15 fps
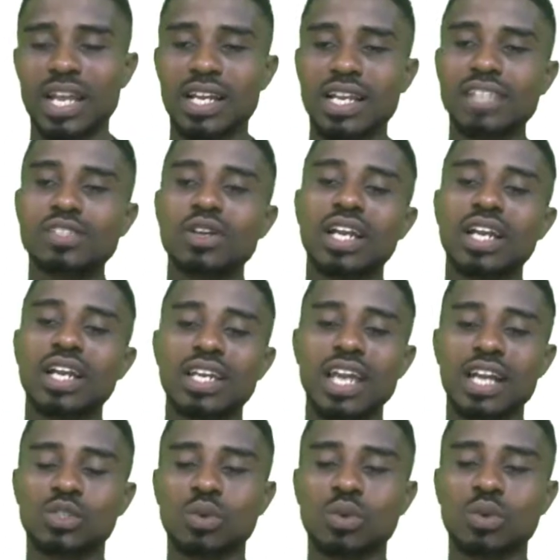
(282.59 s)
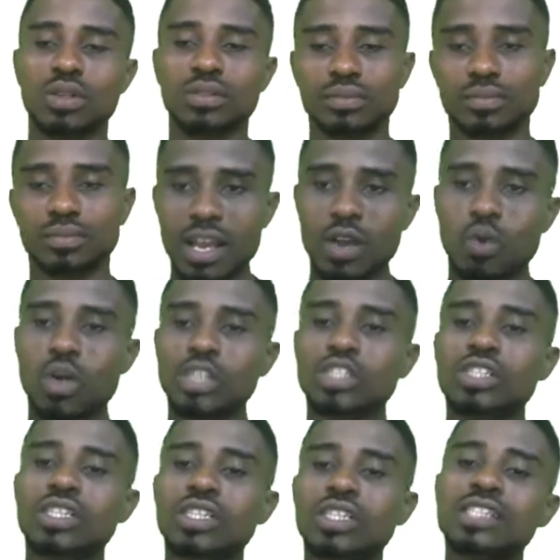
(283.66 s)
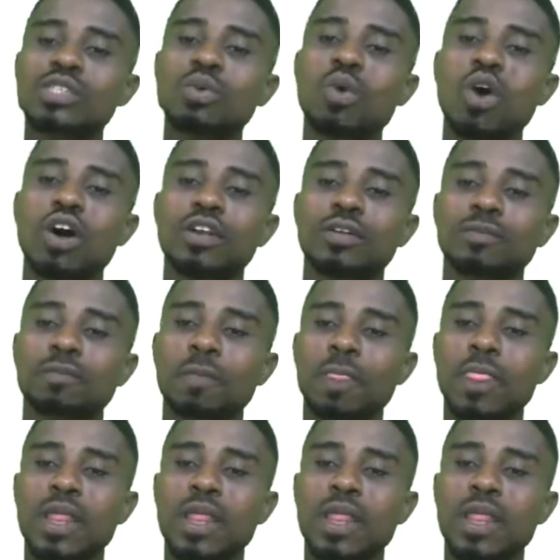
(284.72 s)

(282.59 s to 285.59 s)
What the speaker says: Let's look at the next one. Question 31.